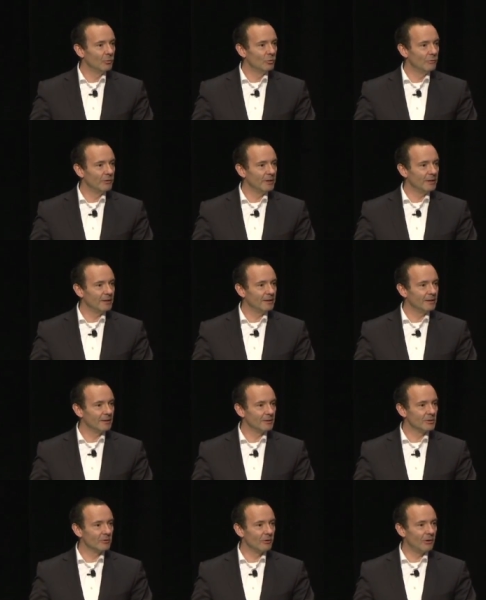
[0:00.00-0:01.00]
moving
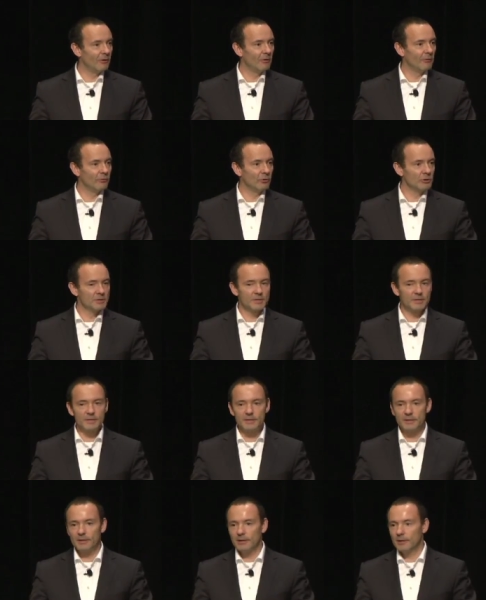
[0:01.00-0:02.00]
to our
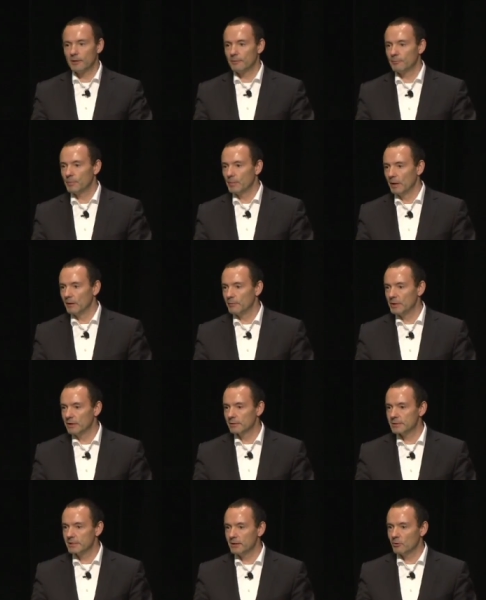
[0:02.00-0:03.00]
first uh,
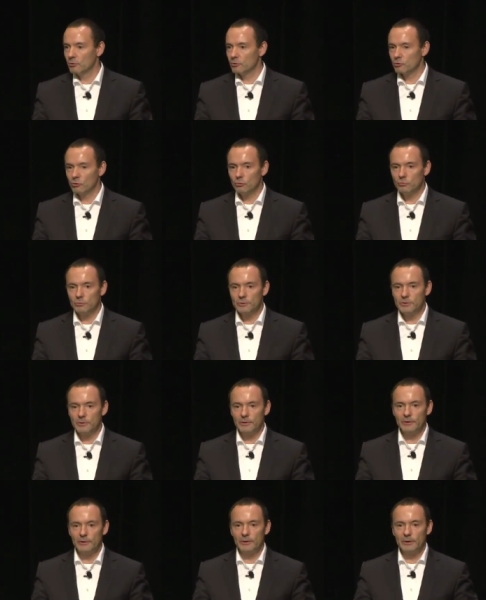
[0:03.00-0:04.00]
P L C-controlled
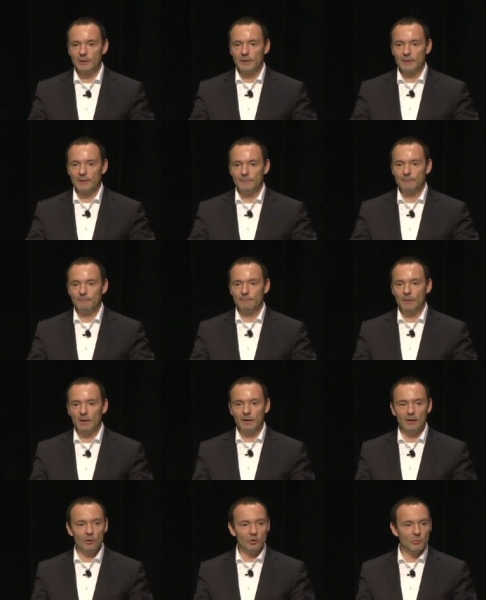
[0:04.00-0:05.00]

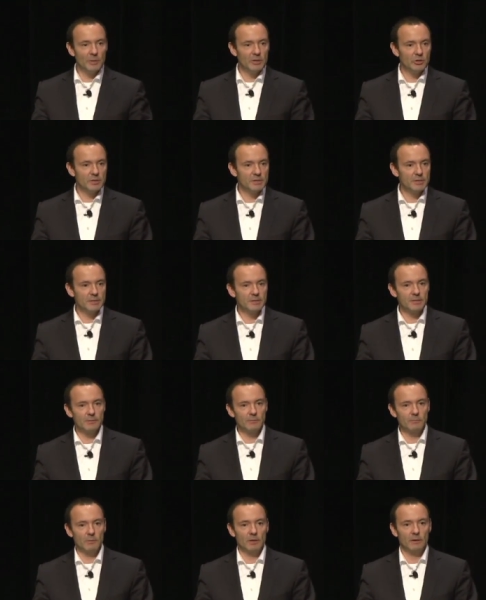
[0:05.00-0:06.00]
um, automation
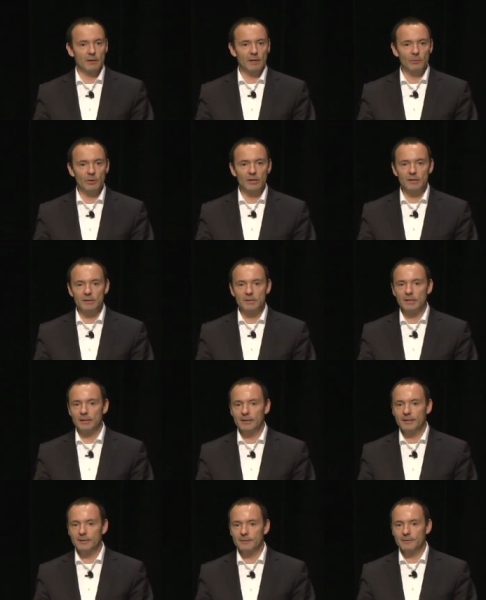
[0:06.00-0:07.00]
system a couple of years
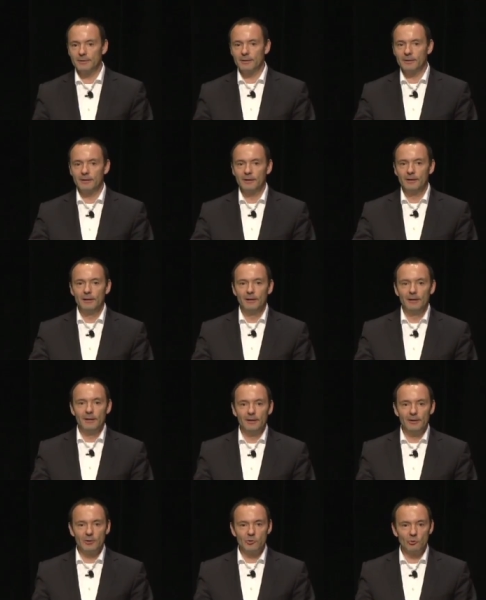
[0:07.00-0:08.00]
later, then
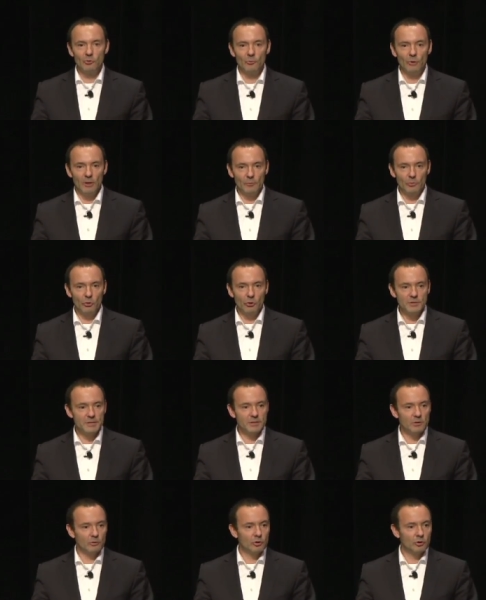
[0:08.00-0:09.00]
into a
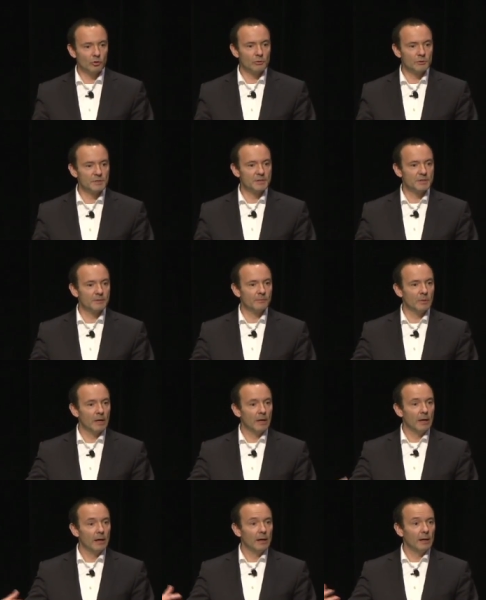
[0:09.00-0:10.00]
process control system.
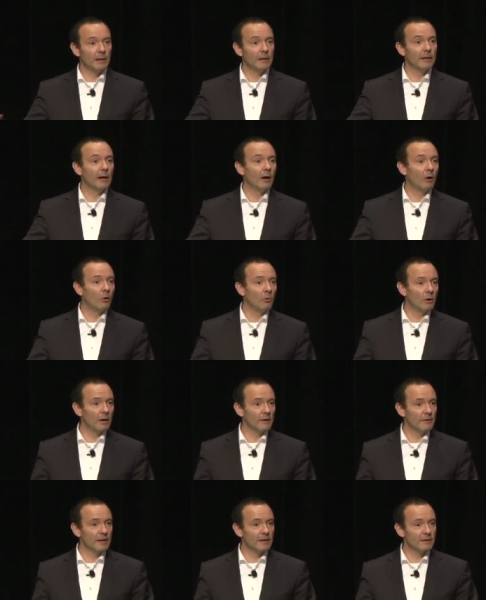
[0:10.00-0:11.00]
And
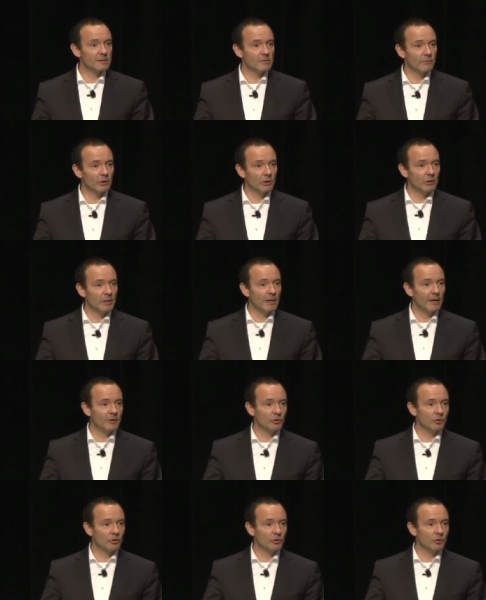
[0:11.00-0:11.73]
now I think it's a very